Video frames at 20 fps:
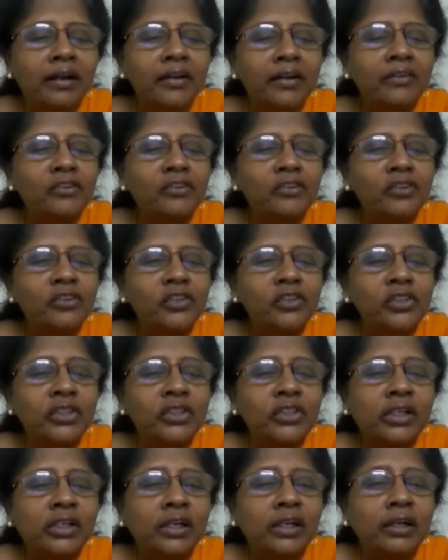So this is
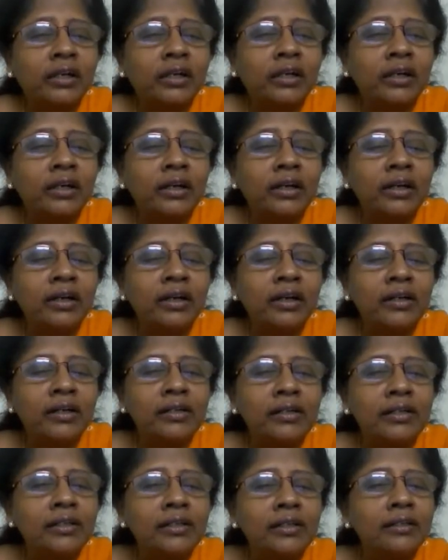cl,
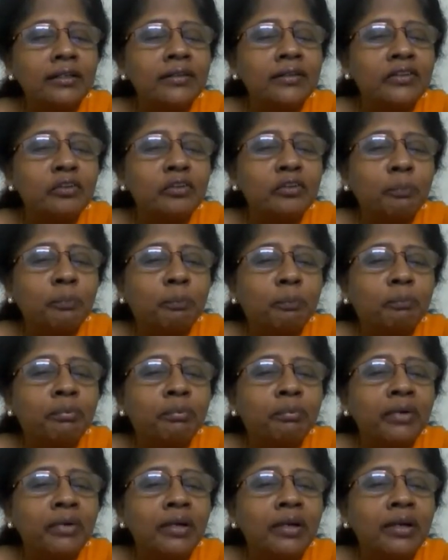this is
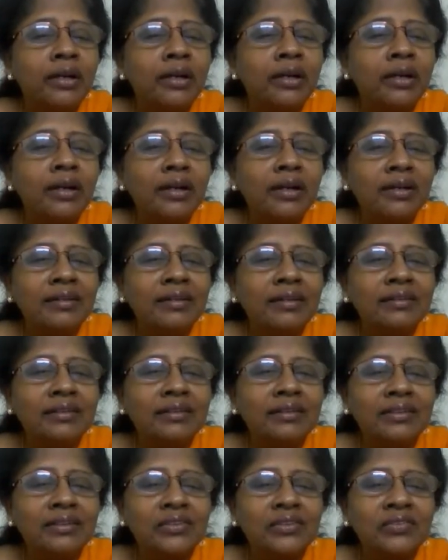pl,
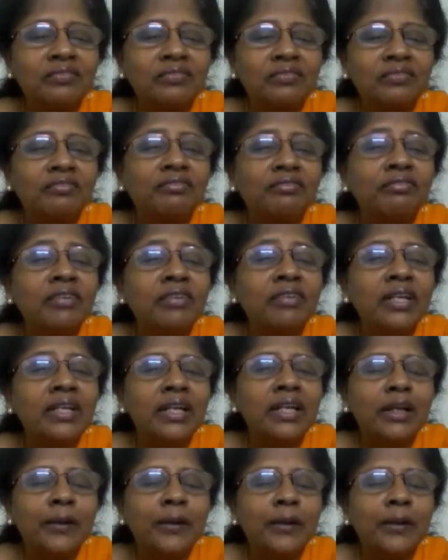this is
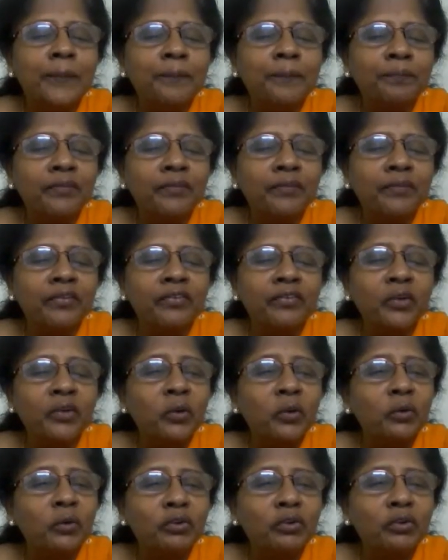fl.
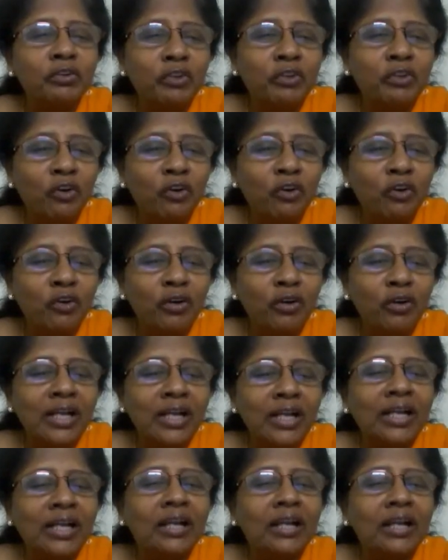So you know
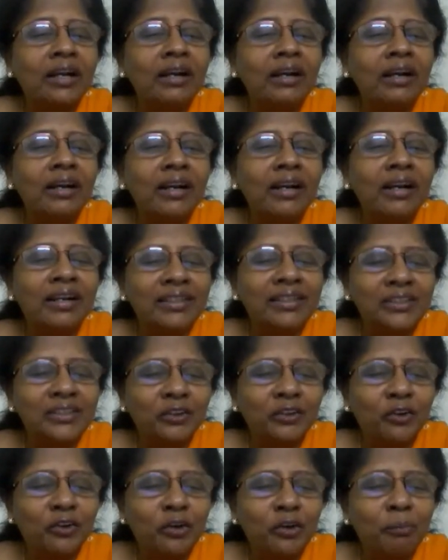cl. So
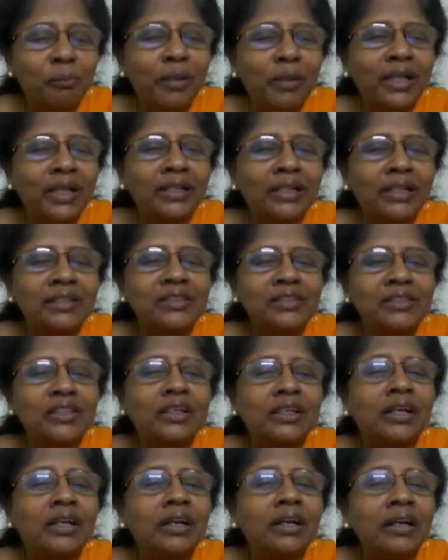you're going to pick this
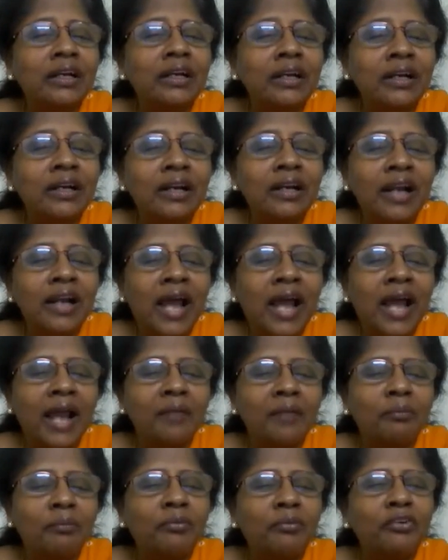cl
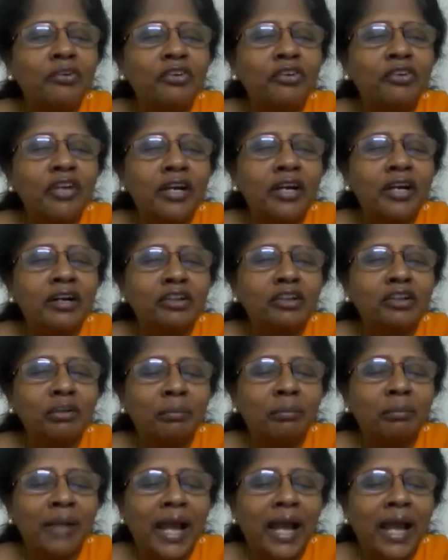and put it here on the
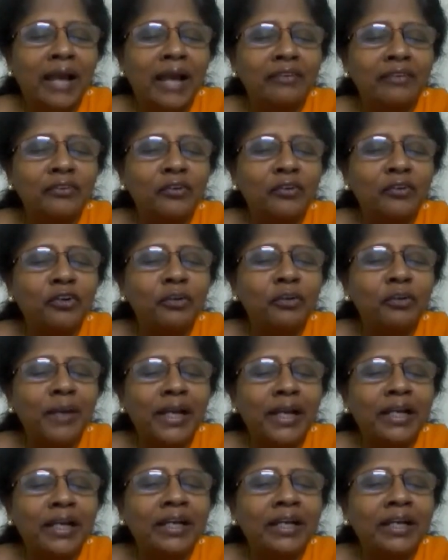blank. So you're going to
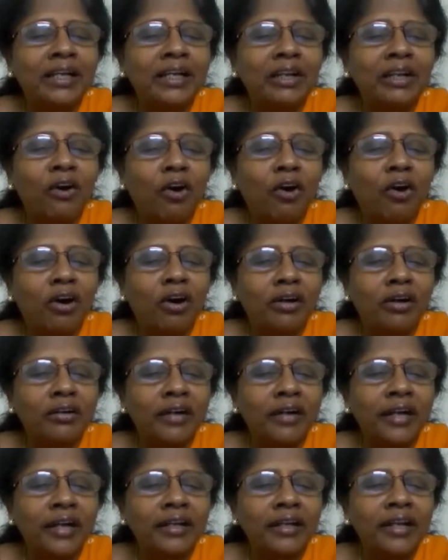make clock,
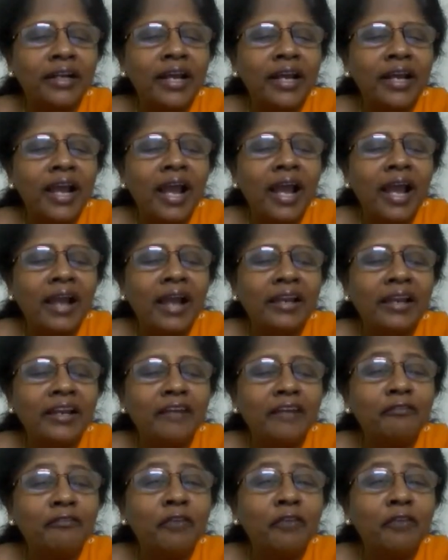right? And
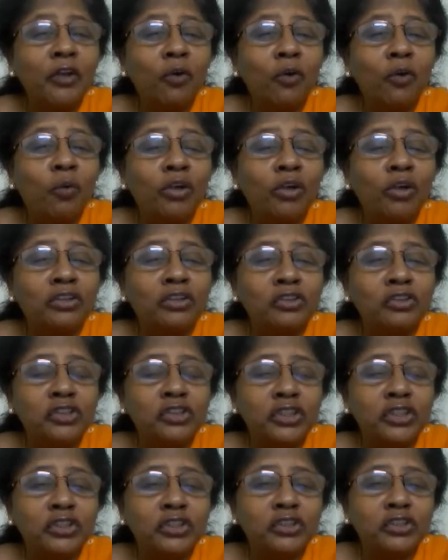here we know what is
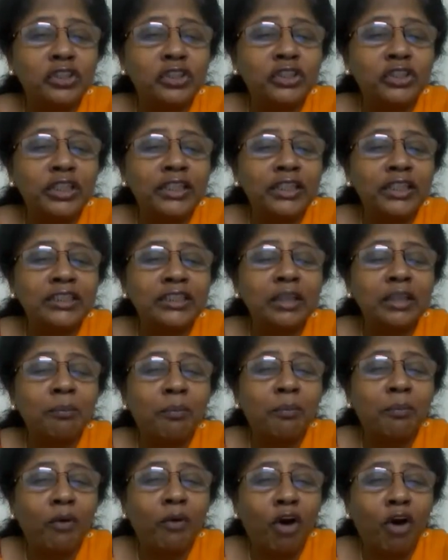this. This is a
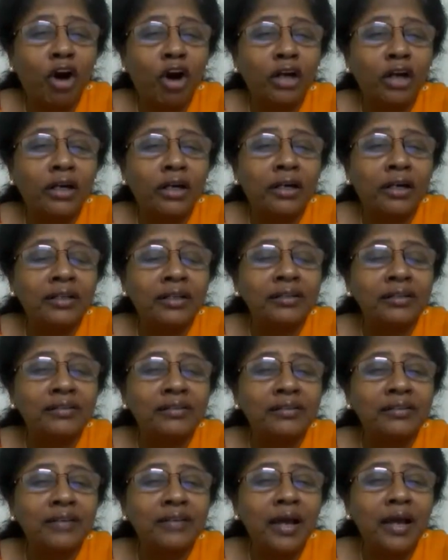pond. This
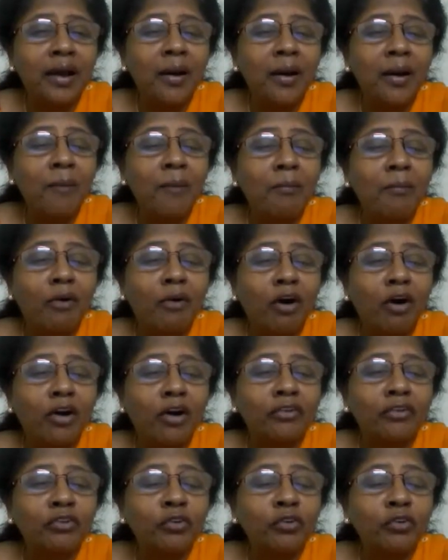is a pond.
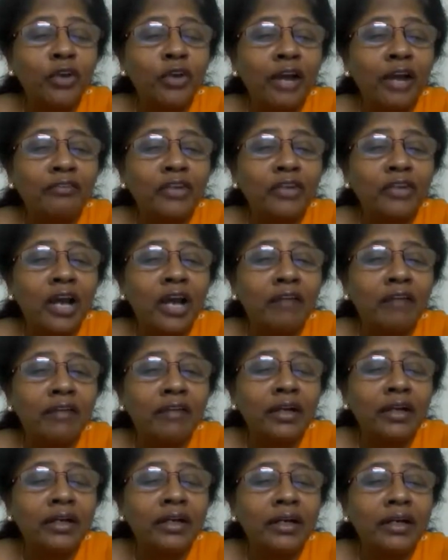So you have to have
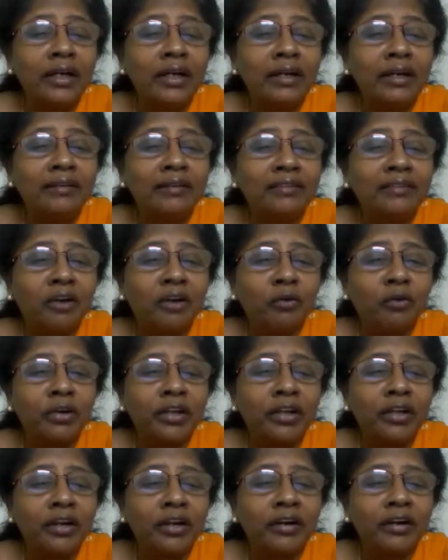a n sound
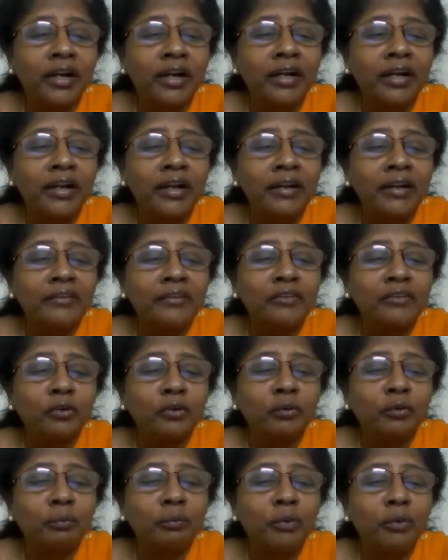here, right?
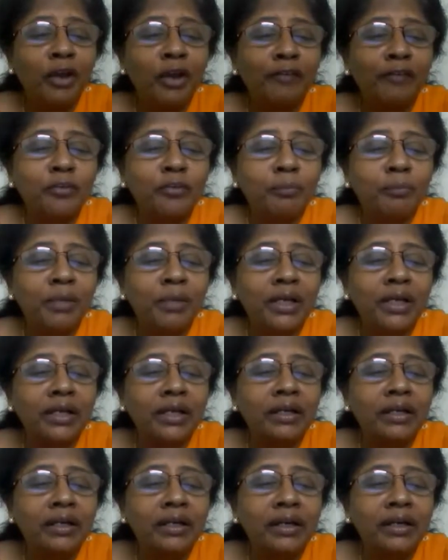So you have to pick
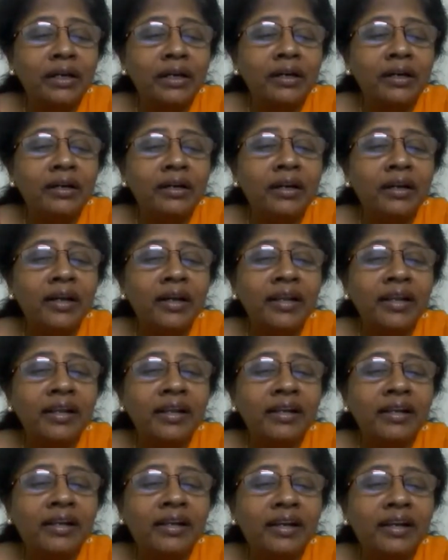n,
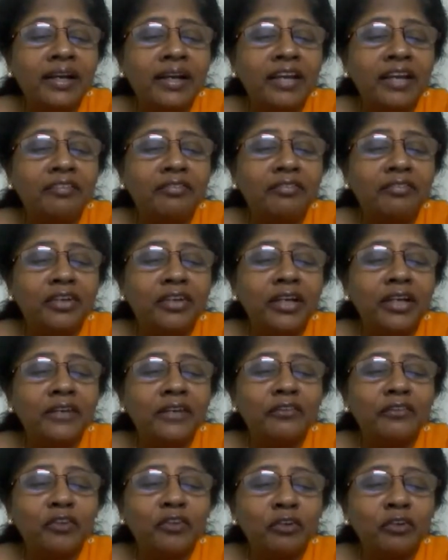ink, if.
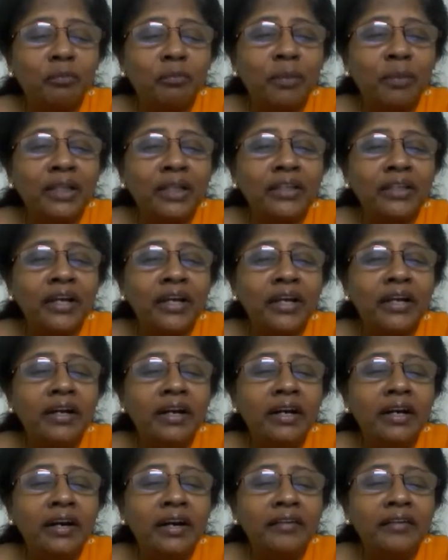So you pick the
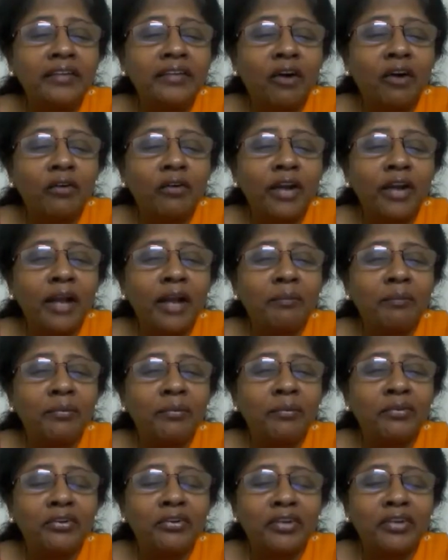n sound and
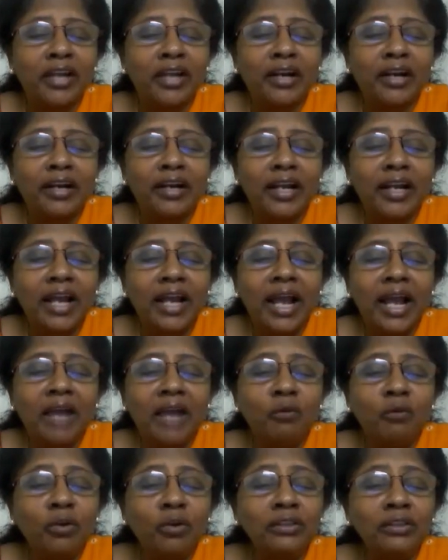put it here.
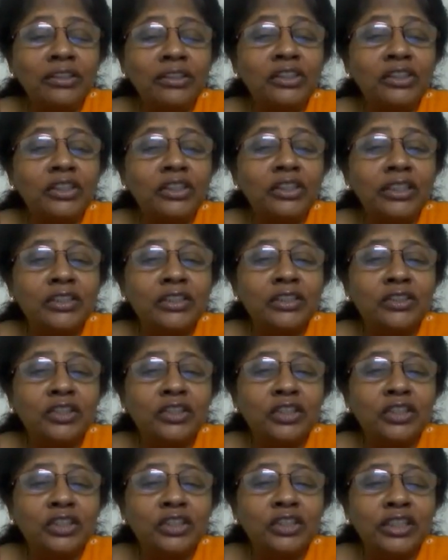And what is this?
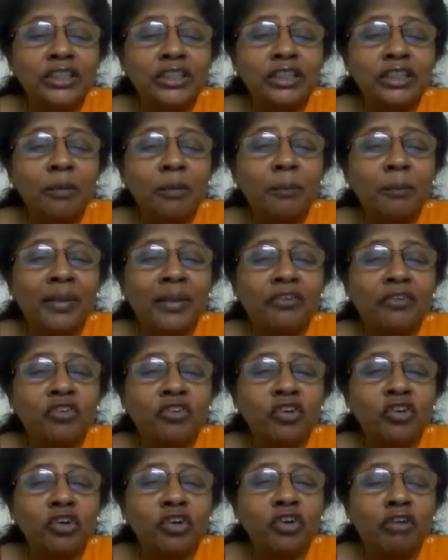This is a
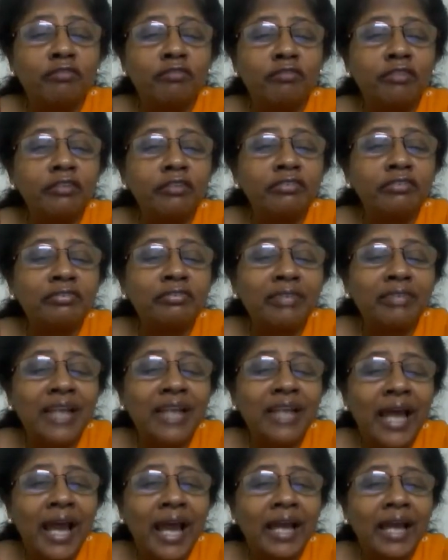picture of a
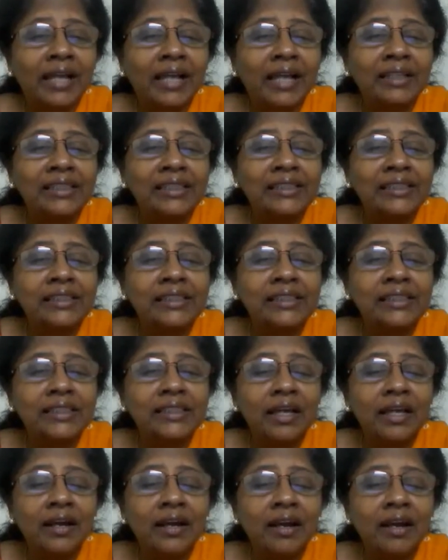flag. This is
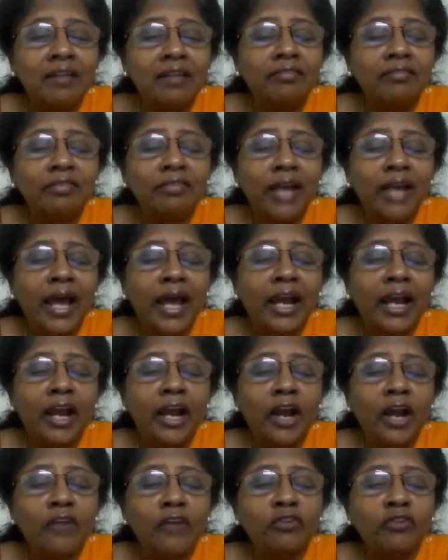a flag.
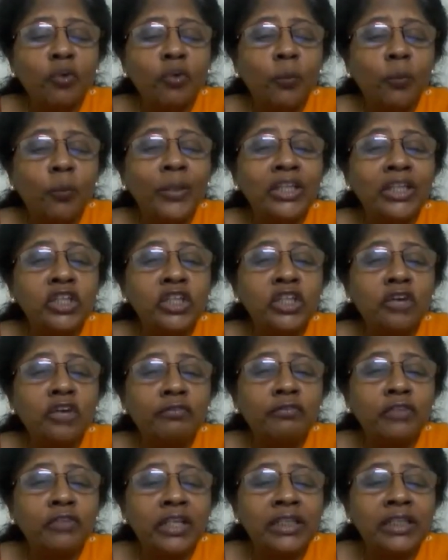So which
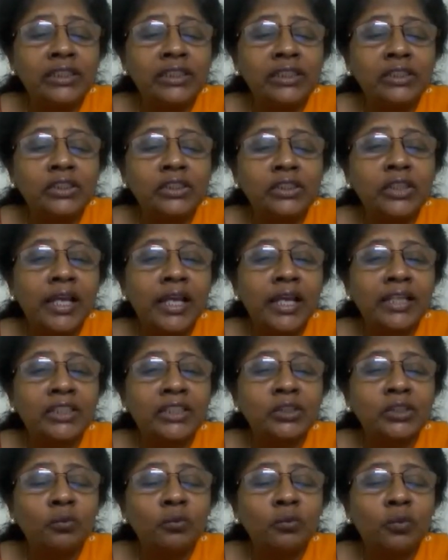of these says
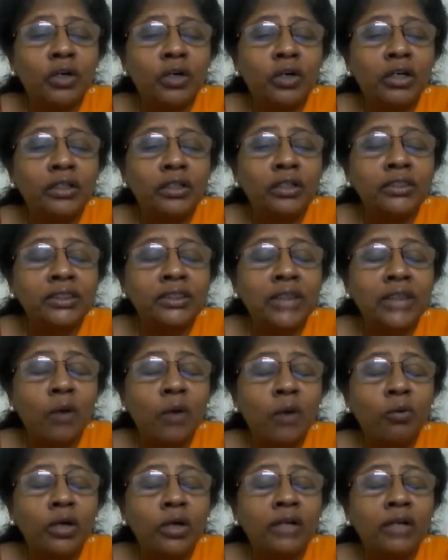the word
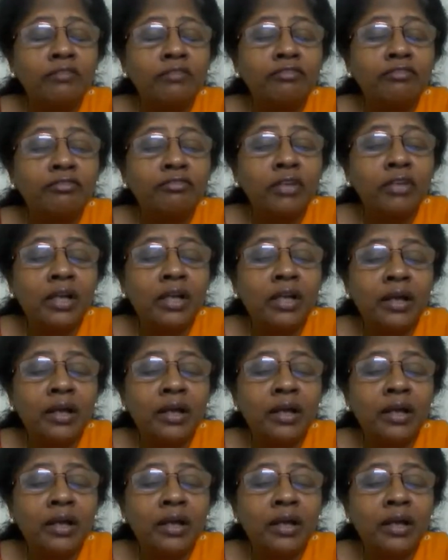sound fl?